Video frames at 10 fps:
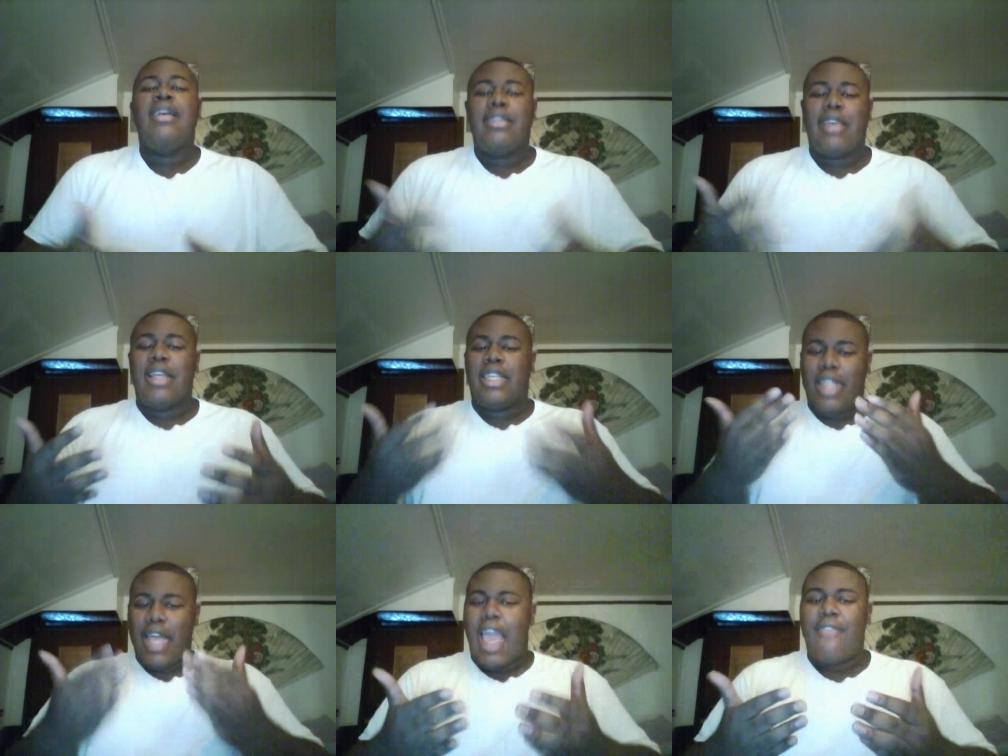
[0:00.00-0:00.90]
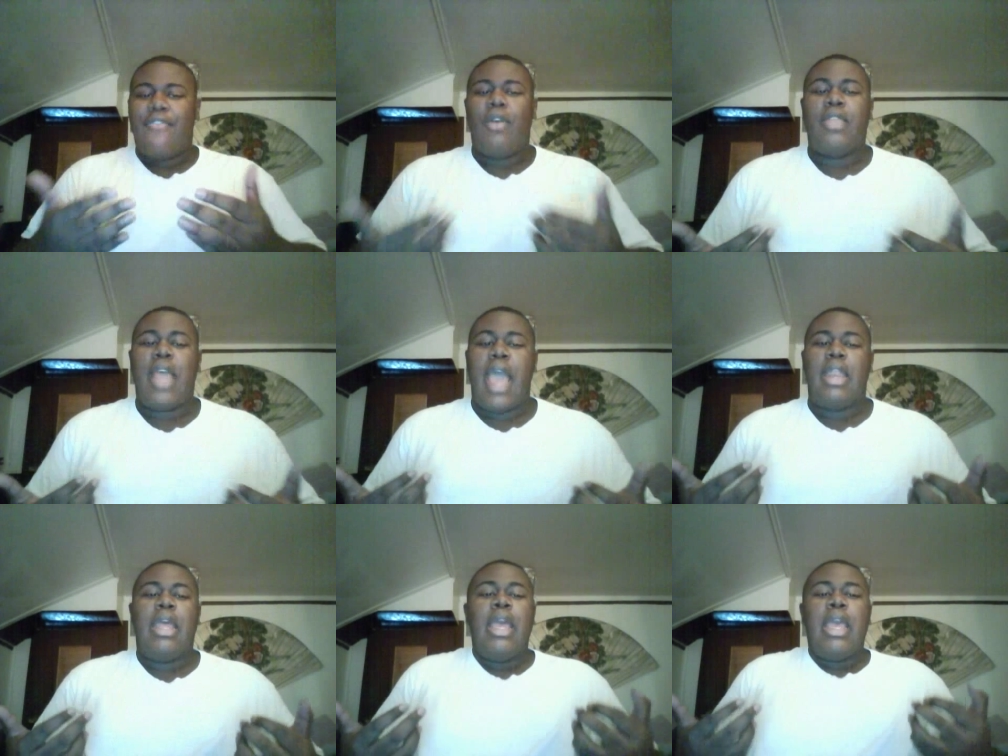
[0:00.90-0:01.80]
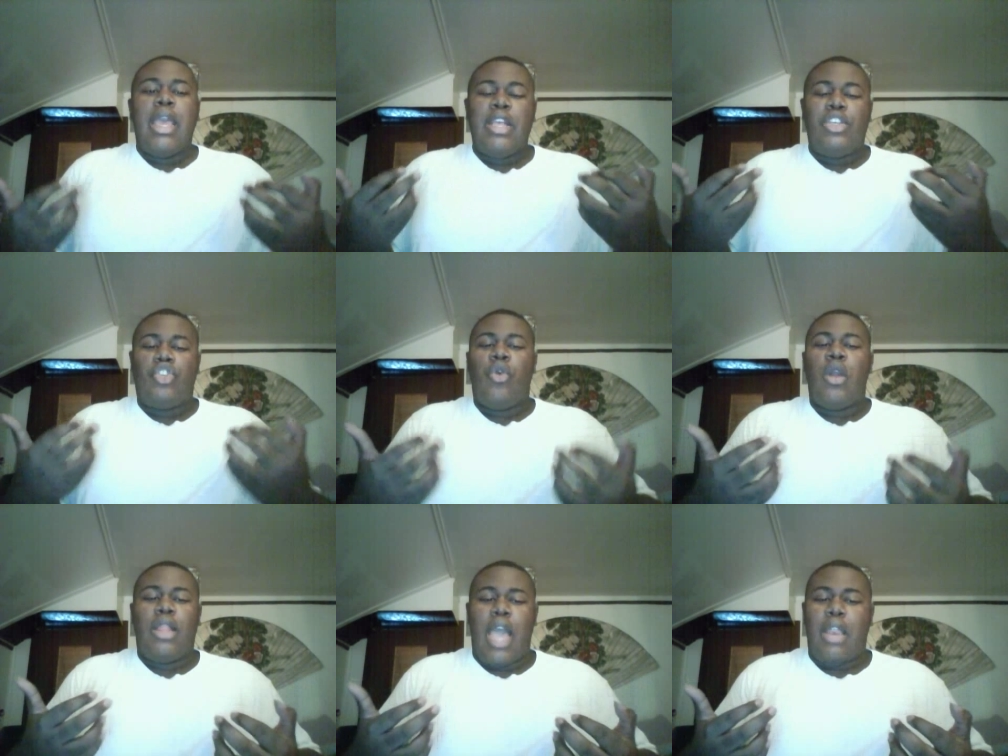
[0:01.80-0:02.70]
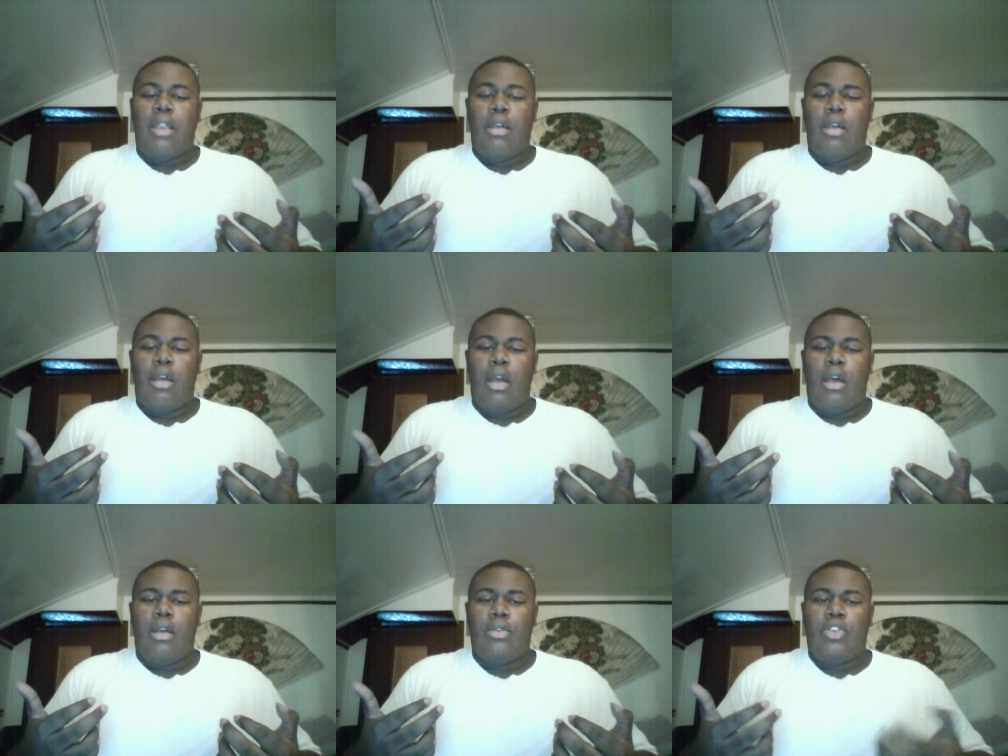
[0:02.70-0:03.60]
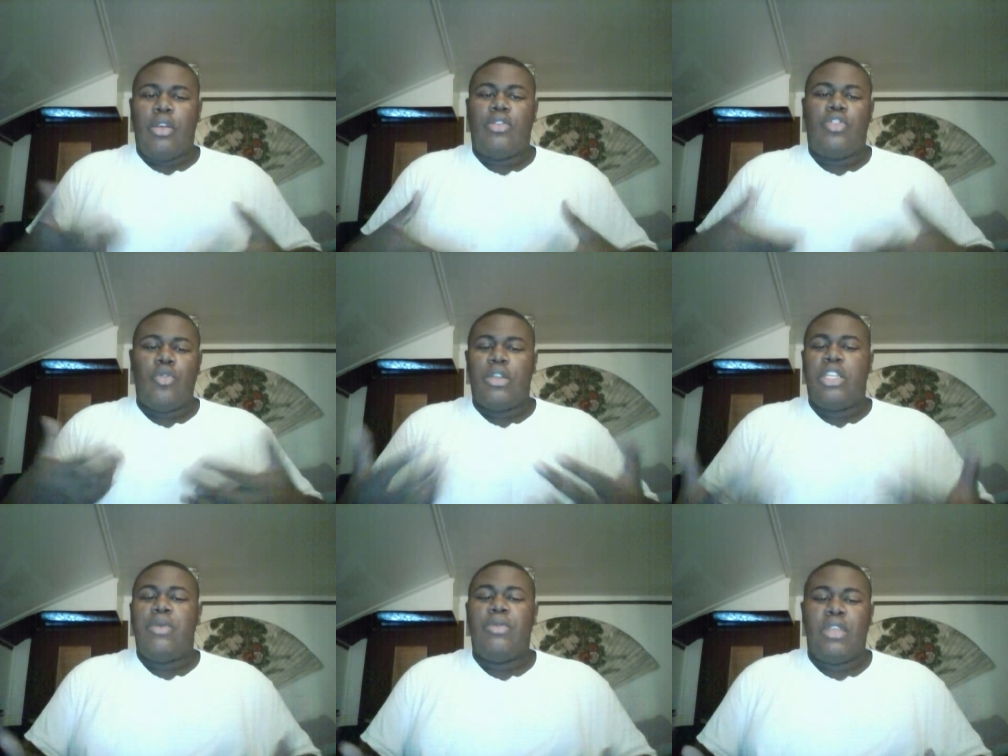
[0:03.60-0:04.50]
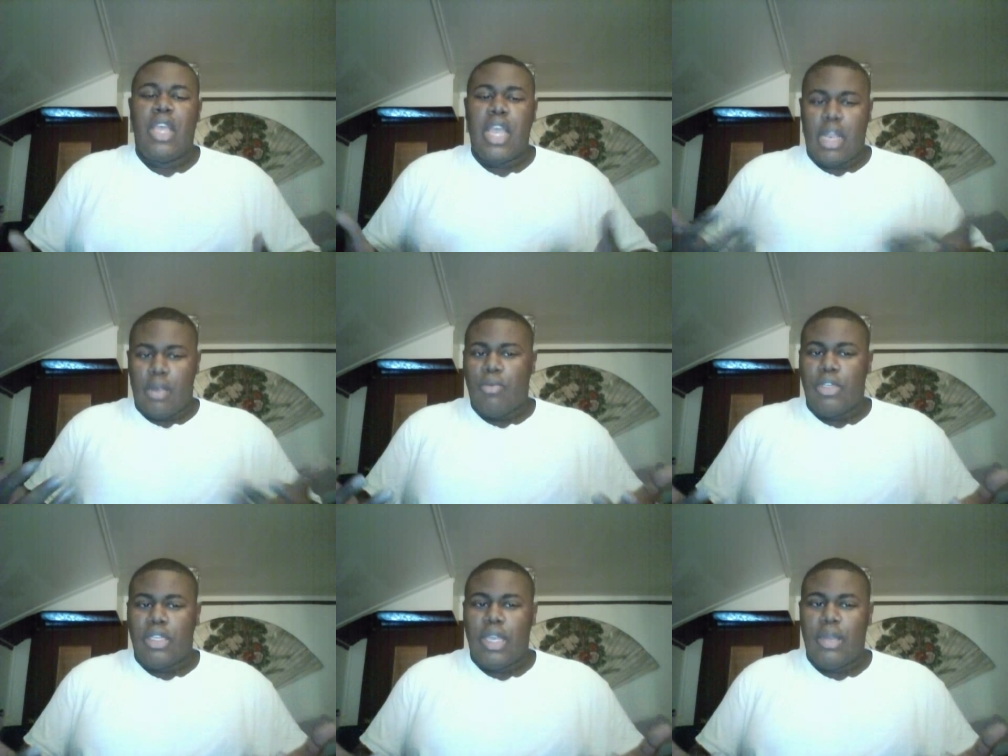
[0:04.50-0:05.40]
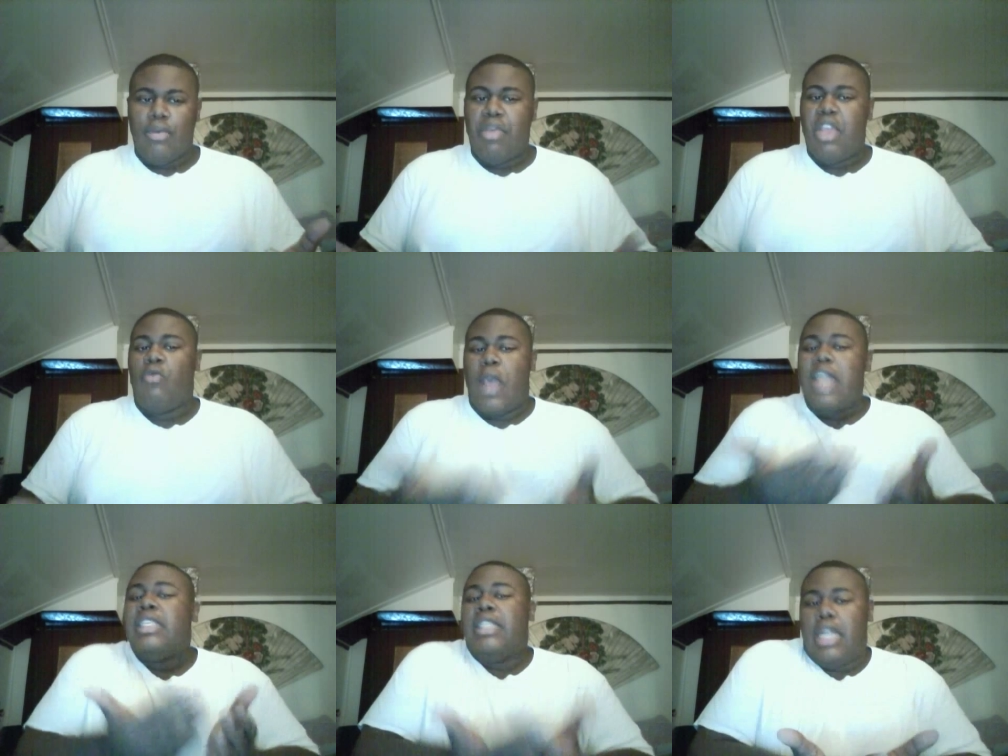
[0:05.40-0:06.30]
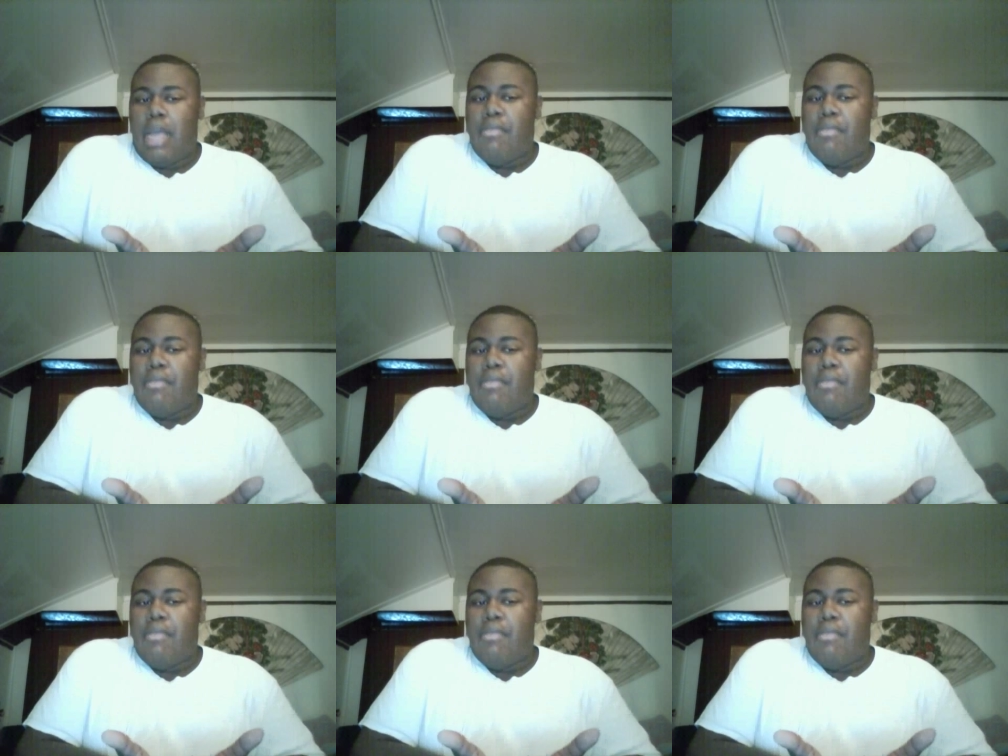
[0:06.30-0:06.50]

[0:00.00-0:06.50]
Cyrus Clay, I felt that his storyline, the storylines he was in, was being wasted.